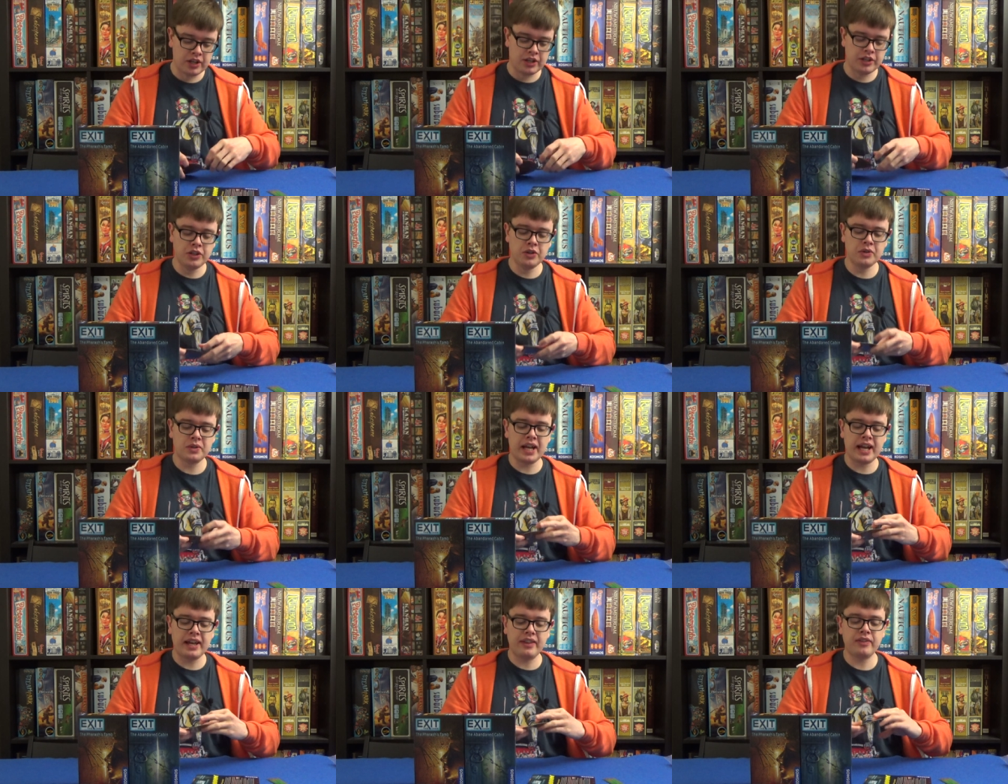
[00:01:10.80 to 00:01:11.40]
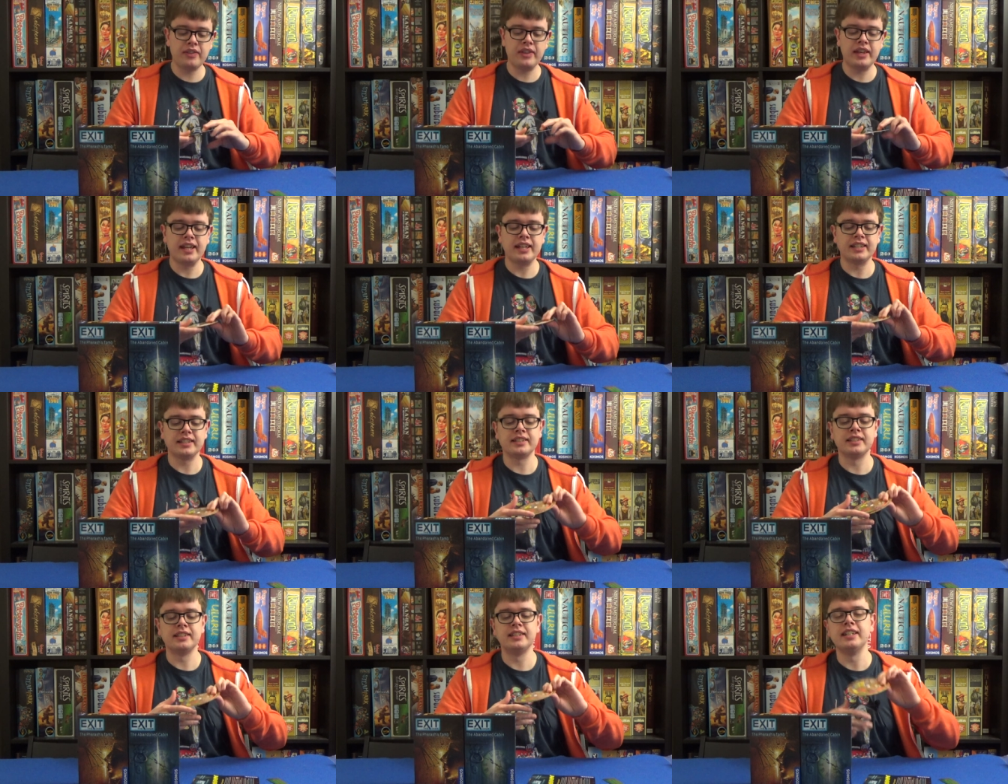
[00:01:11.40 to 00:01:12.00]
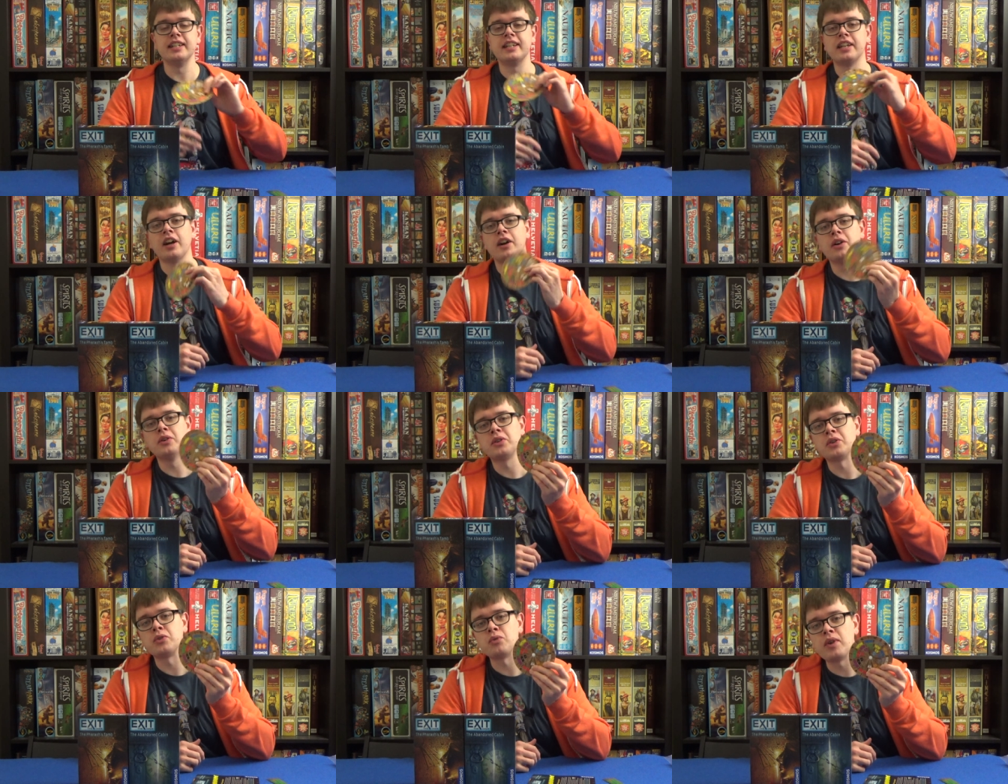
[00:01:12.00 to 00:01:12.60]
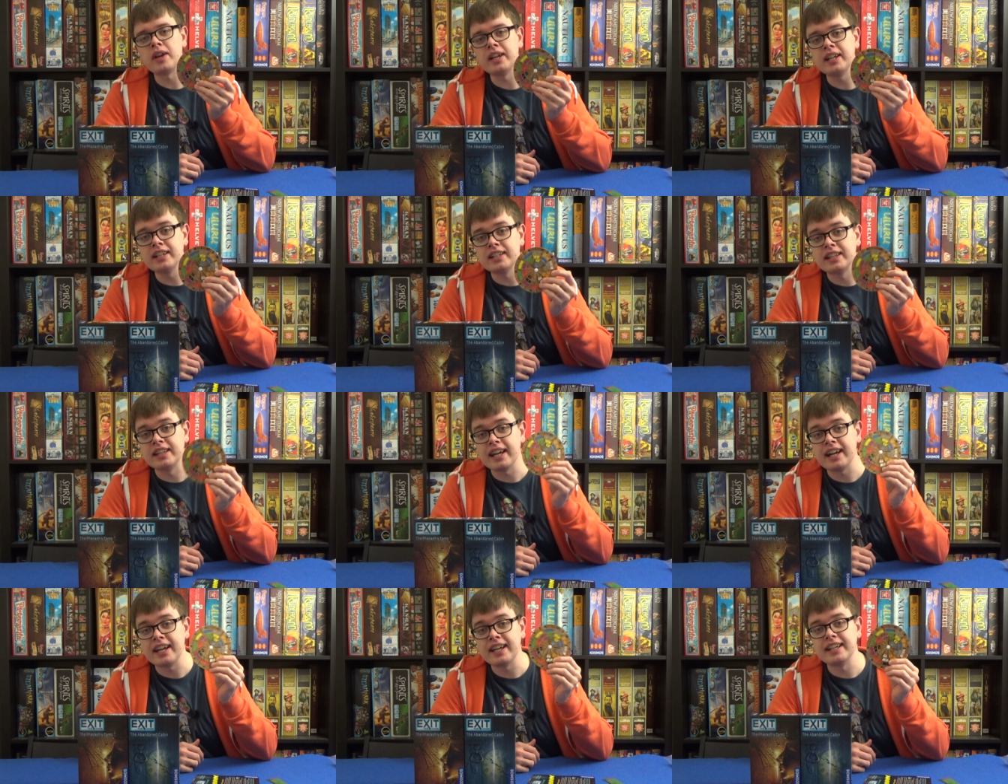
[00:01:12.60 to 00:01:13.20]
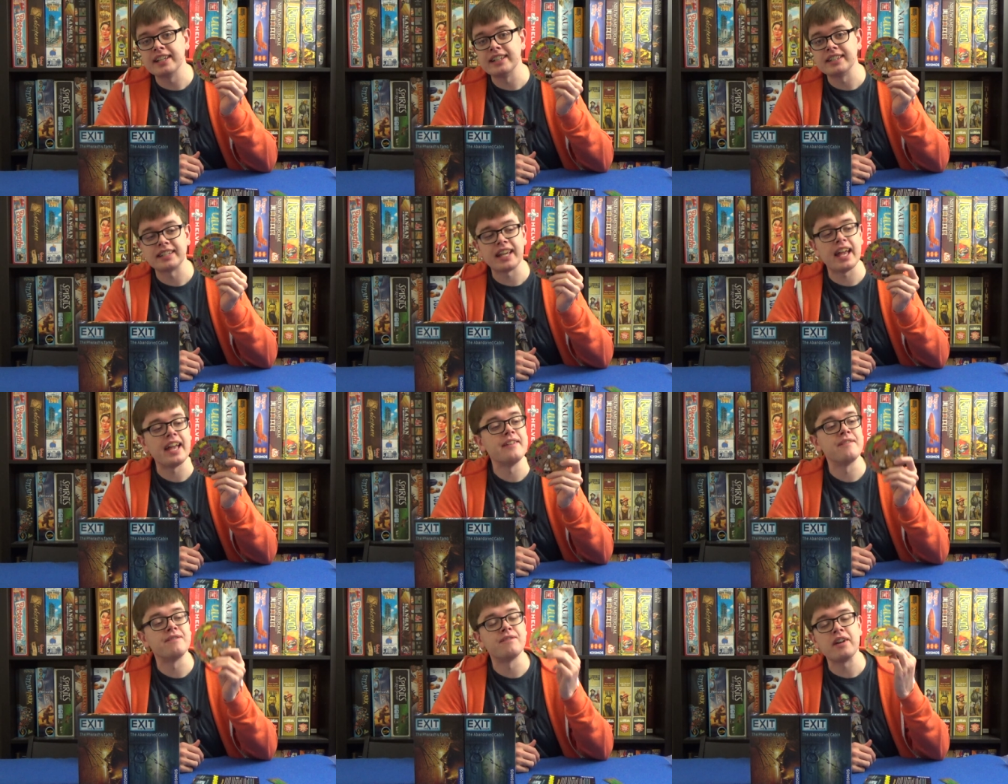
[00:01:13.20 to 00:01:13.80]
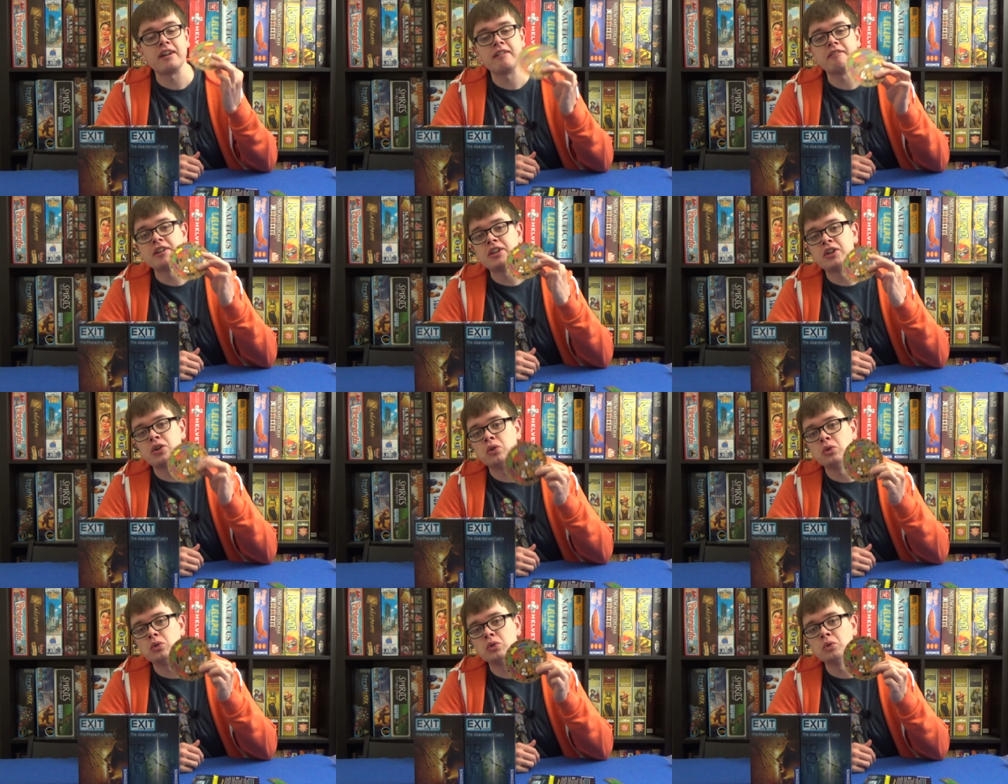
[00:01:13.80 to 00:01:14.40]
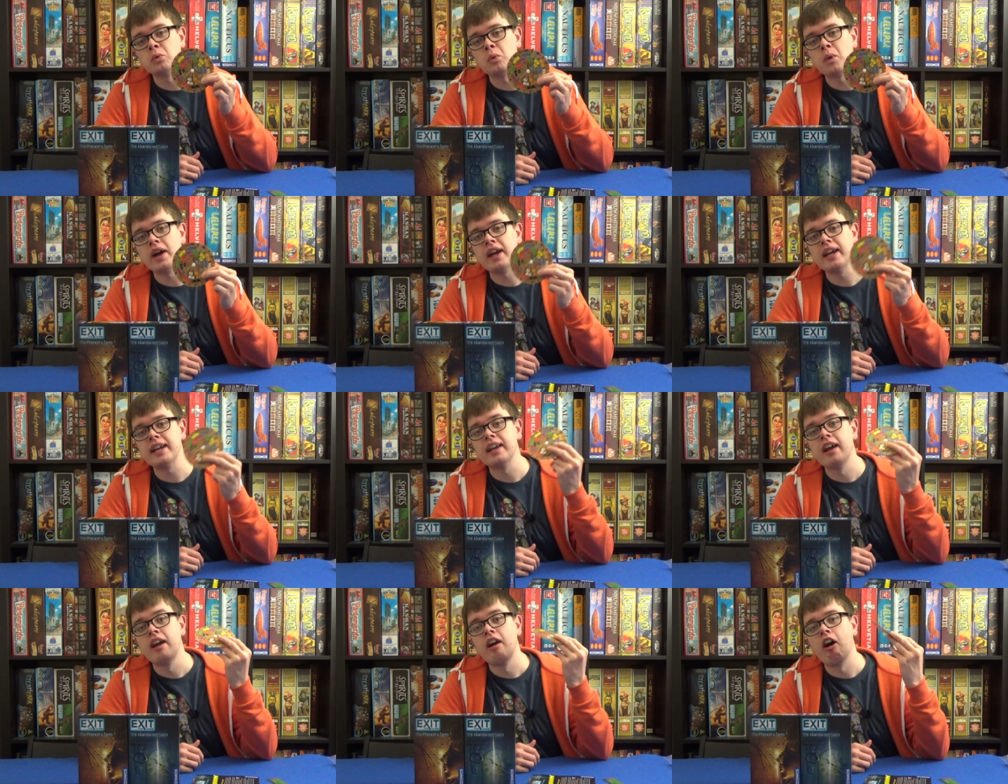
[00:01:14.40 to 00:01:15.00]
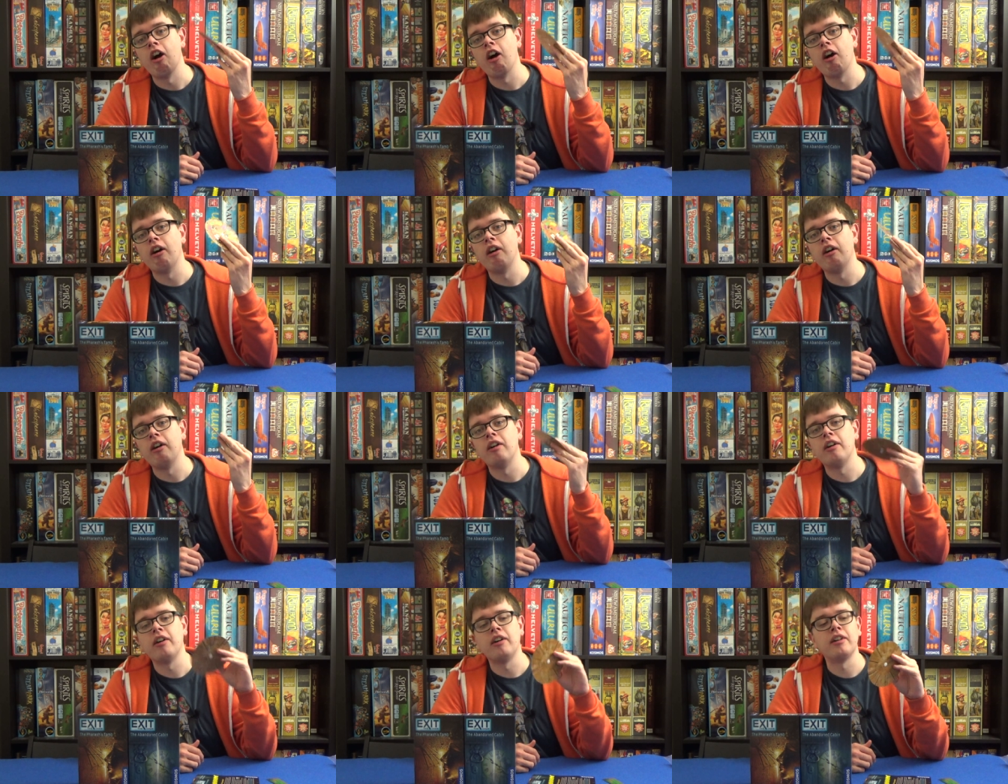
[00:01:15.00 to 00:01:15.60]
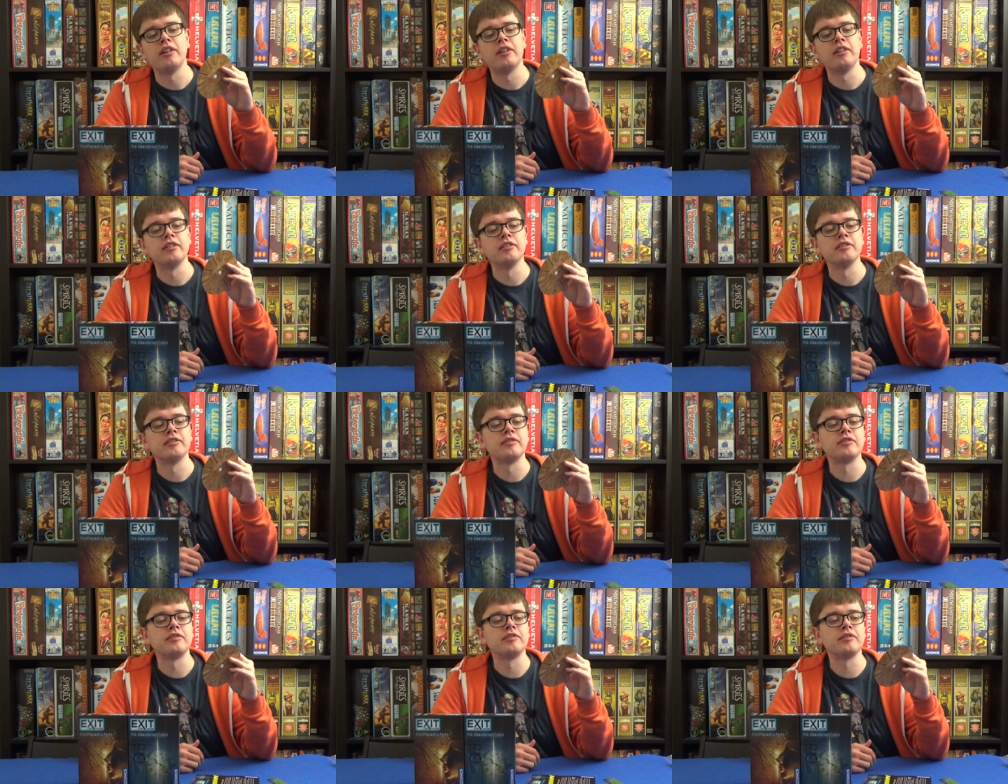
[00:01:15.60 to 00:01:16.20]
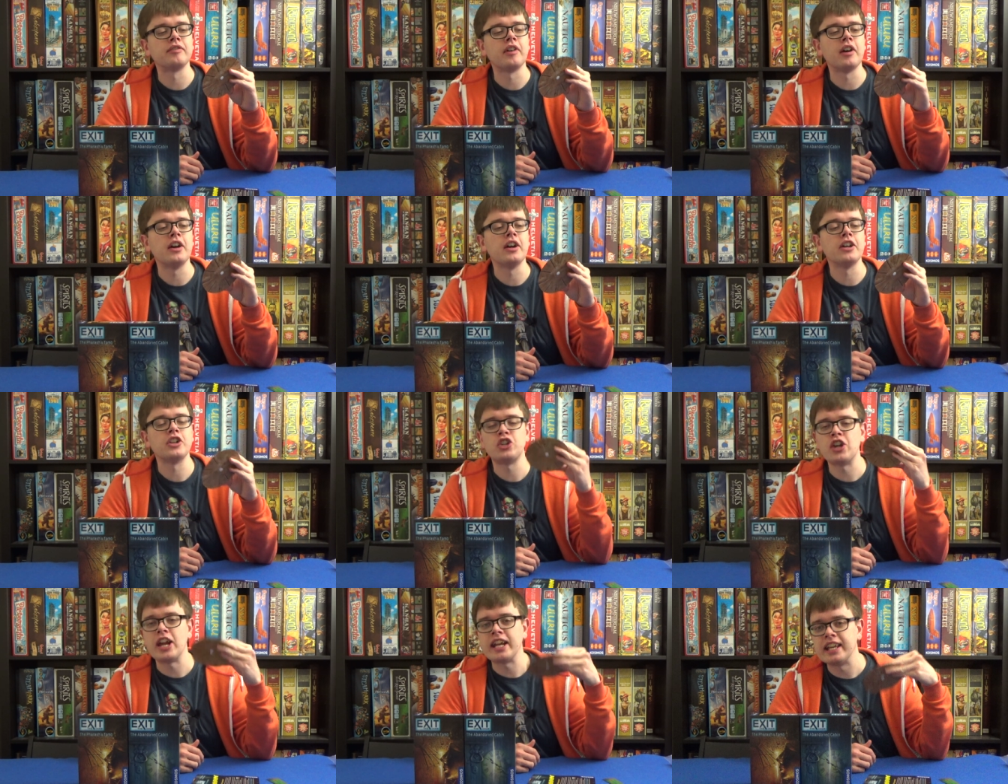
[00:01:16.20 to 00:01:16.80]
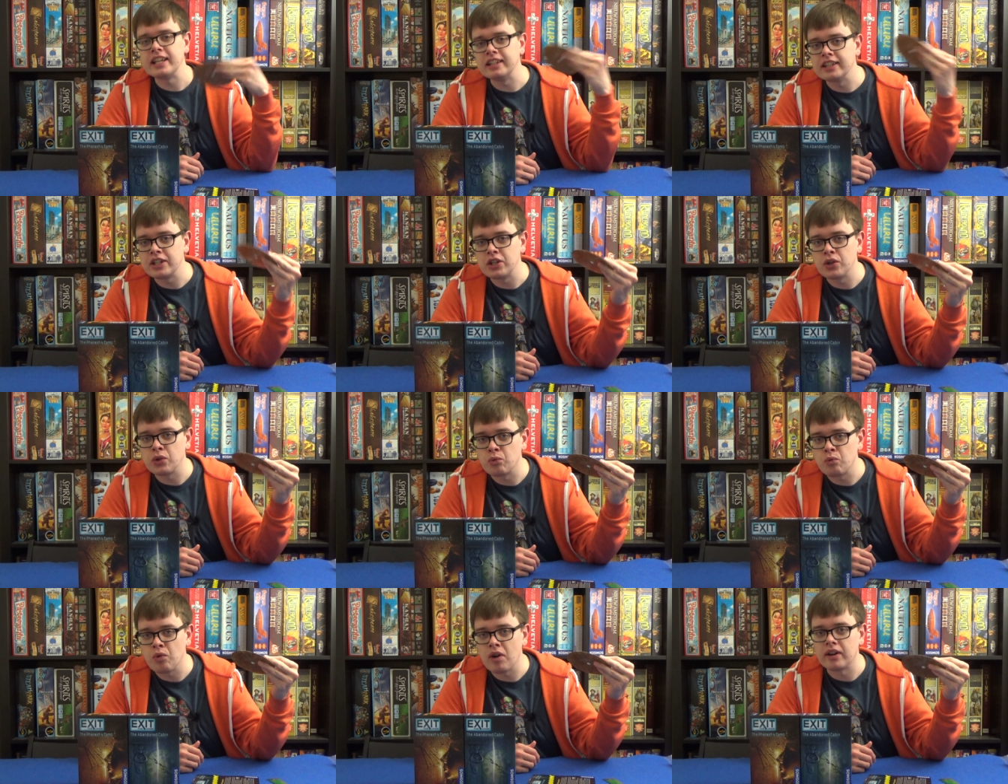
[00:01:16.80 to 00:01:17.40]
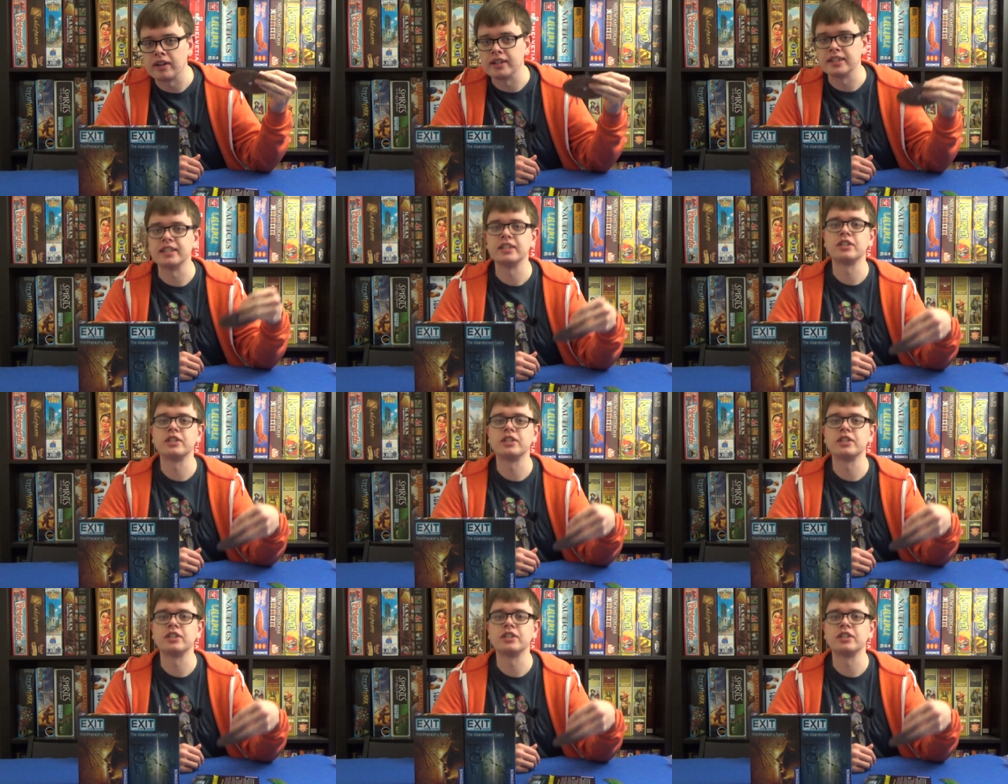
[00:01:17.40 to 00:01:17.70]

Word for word: You get this decoder ring that is a very cool way of checking that you're right.